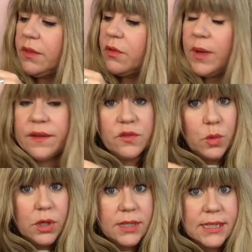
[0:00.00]
the way this
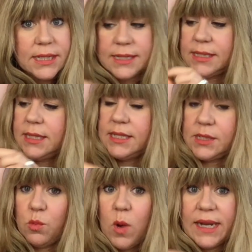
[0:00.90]
works is
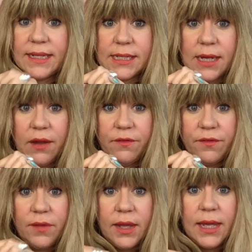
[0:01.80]
this white stuff
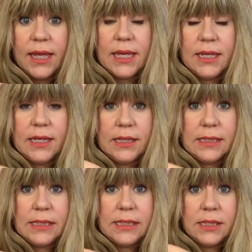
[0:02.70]

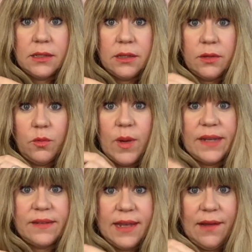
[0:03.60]
is
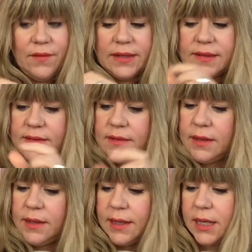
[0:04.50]
waste canvas.
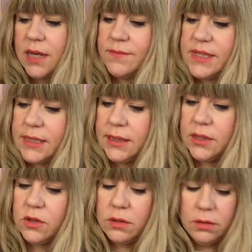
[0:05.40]
It comes in a
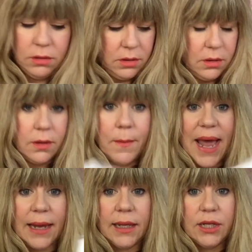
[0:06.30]
little
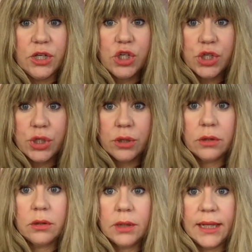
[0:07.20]
package
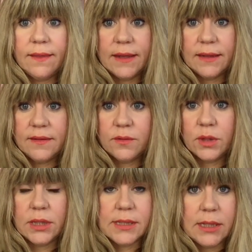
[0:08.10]
like this
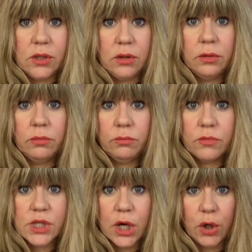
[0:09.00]
with this little
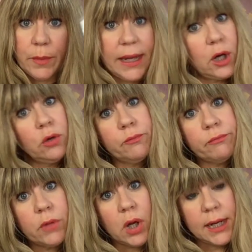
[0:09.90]
soccer player
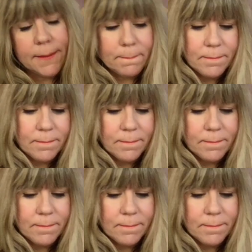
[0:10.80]
on it,